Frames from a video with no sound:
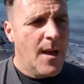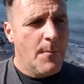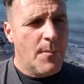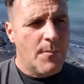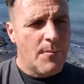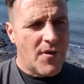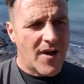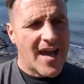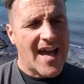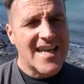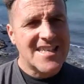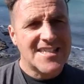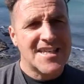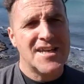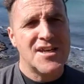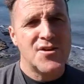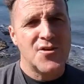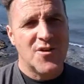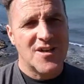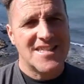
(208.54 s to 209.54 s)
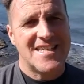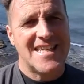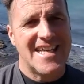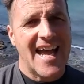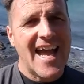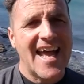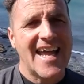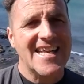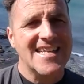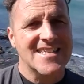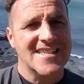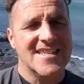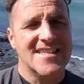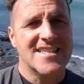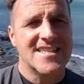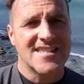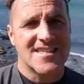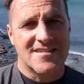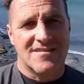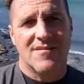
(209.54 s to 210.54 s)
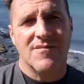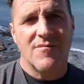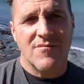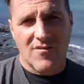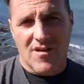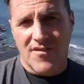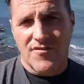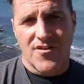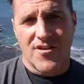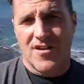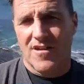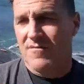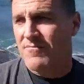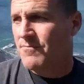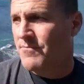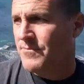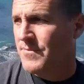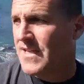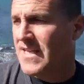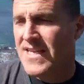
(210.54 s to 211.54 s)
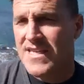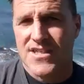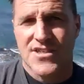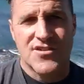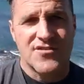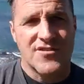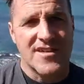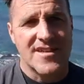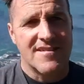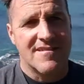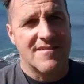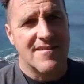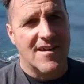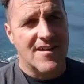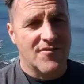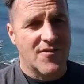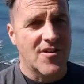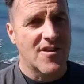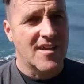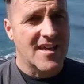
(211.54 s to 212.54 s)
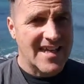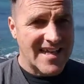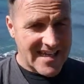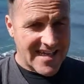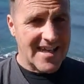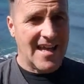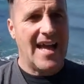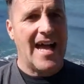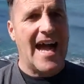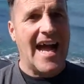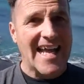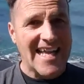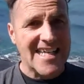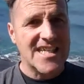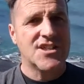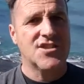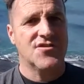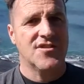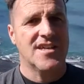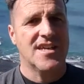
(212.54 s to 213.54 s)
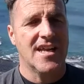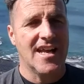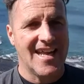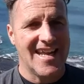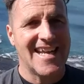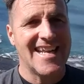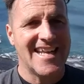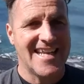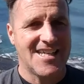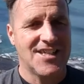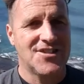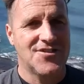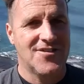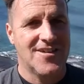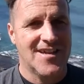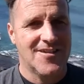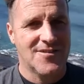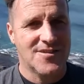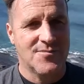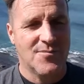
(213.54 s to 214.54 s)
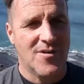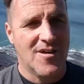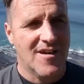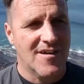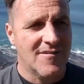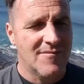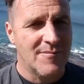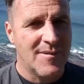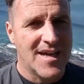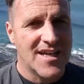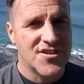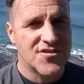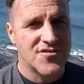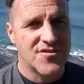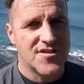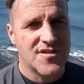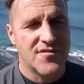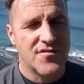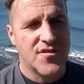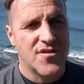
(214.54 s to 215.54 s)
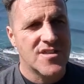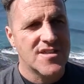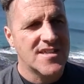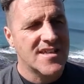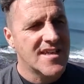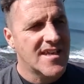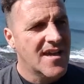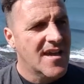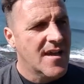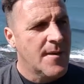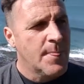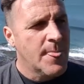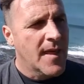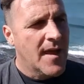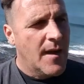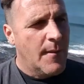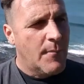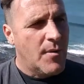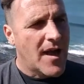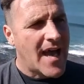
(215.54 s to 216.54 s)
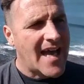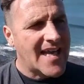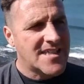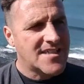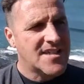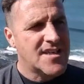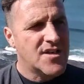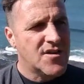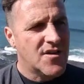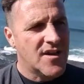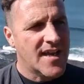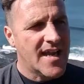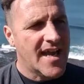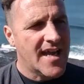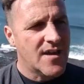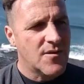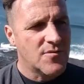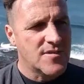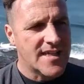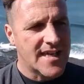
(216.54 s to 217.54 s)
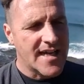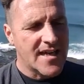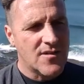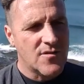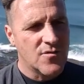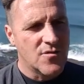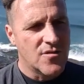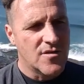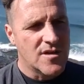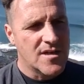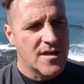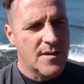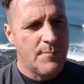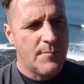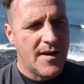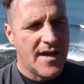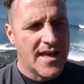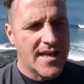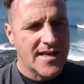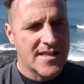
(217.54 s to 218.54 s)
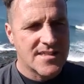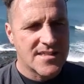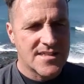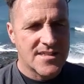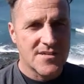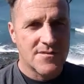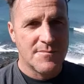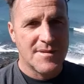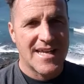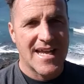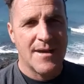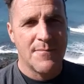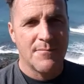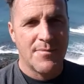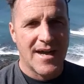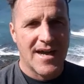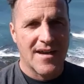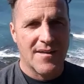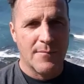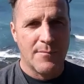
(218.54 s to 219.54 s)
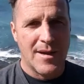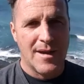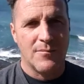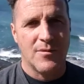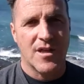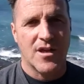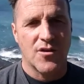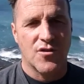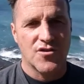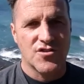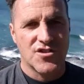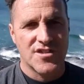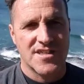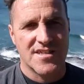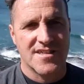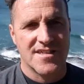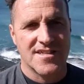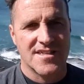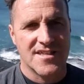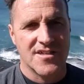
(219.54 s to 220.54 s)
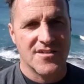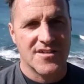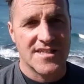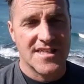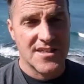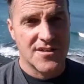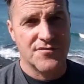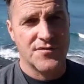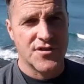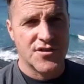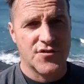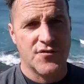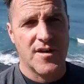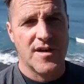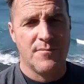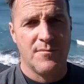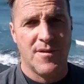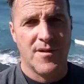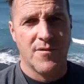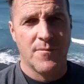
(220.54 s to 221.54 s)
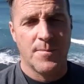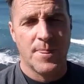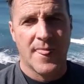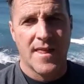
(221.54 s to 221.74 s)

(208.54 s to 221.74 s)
But by 1898, and I've got a big history, and I've got a history in history, that was my major at university. By 1898 it was outlawed, but it had still become part of the public consciousness, the idea of a treadmill.